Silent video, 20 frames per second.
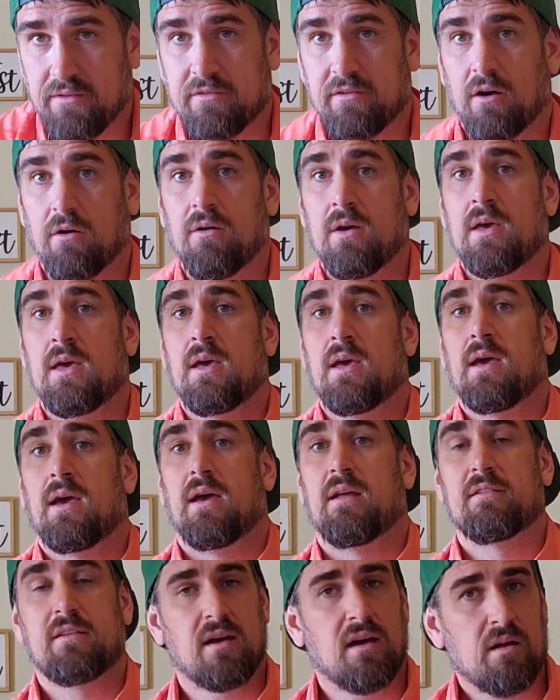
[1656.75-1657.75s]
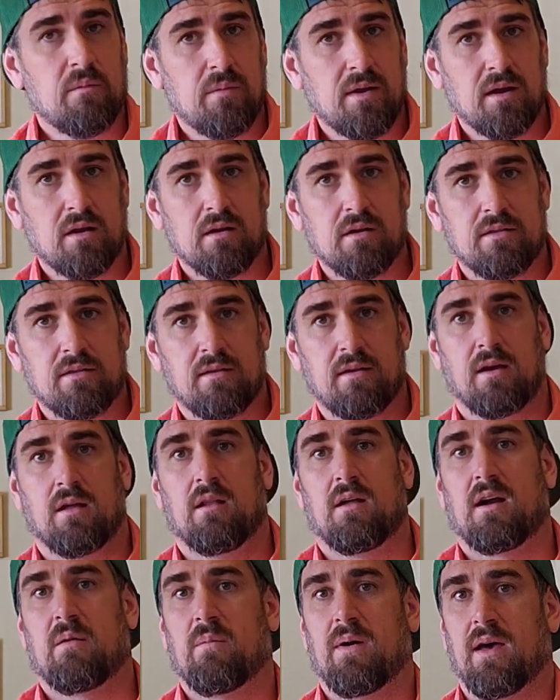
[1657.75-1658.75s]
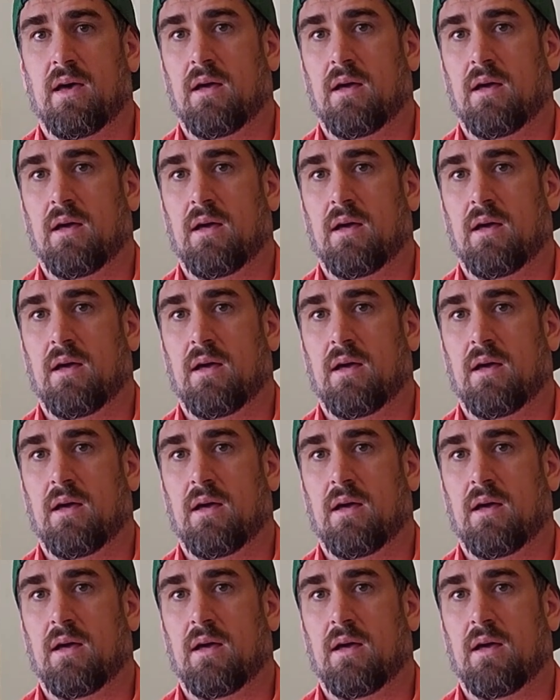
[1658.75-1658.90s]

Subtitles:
So it's kind of been a good thing. A lot of